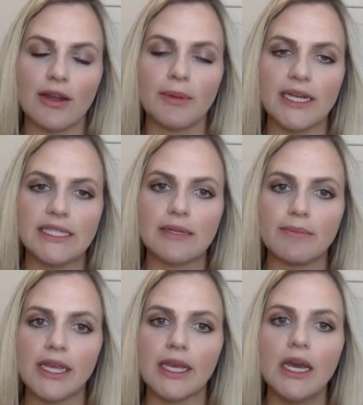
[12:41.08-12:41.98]
place to
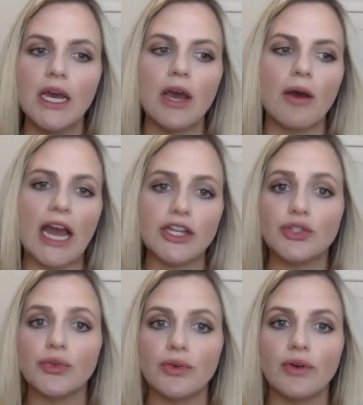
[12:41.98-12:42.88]
be. I
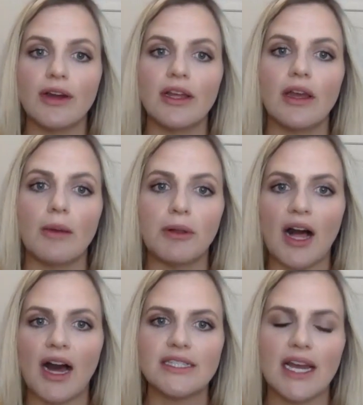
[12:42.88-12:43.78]
do
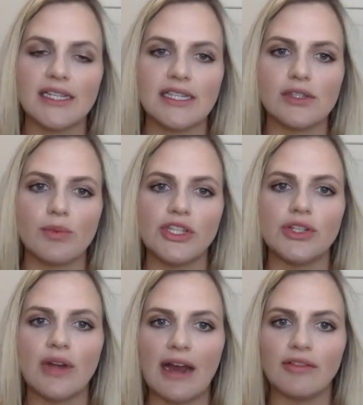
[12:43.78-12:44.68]
applaud Texas. We
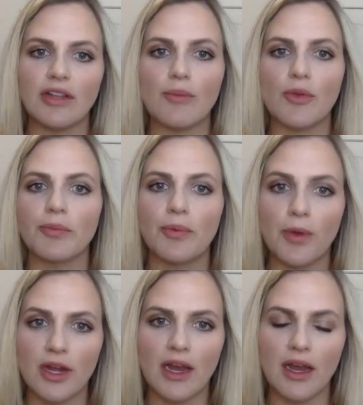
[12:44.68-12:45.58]
do have a lot more
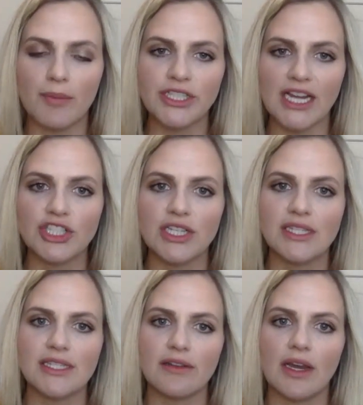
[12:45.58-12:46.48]

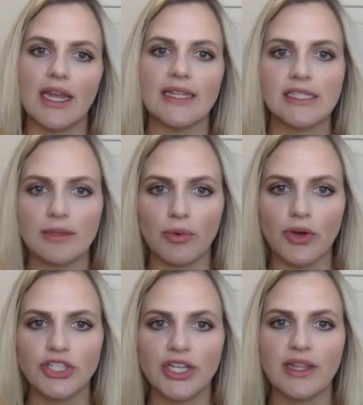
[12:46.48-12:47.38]
protections against
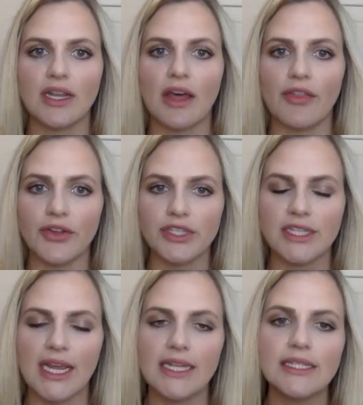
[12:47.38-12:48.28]
abortion than other
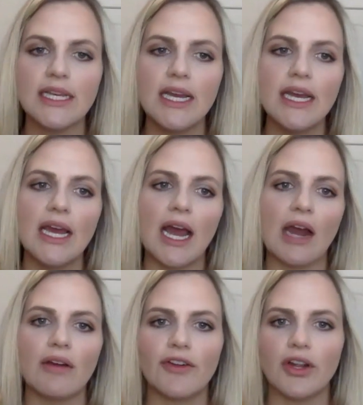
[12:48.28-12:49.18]
states.
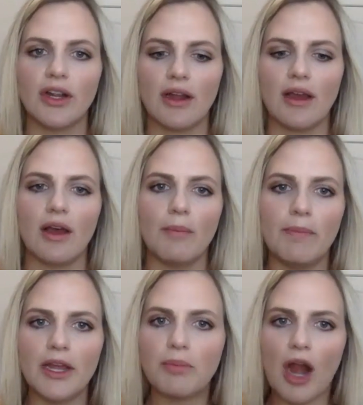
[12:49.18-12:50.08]
However, a
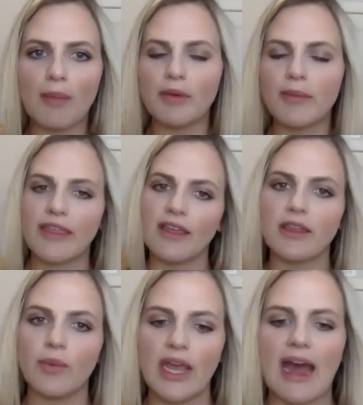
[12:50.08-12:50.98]
big problem I
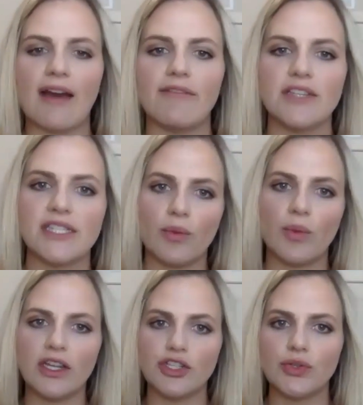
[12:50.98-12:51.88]
think that we have is that
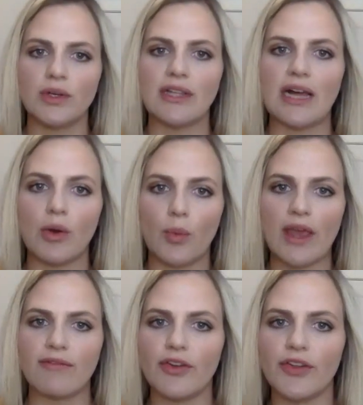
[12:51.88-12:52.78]
we do allow a
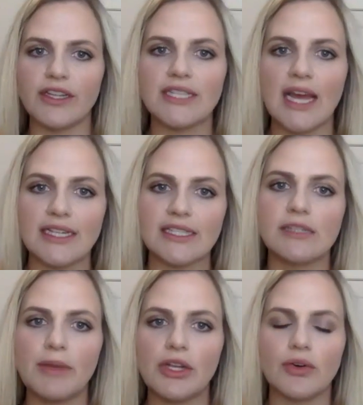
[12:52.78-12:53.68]
waiver in the
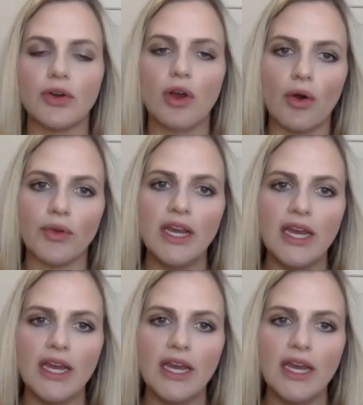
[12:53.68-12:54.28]
Texas Penal Code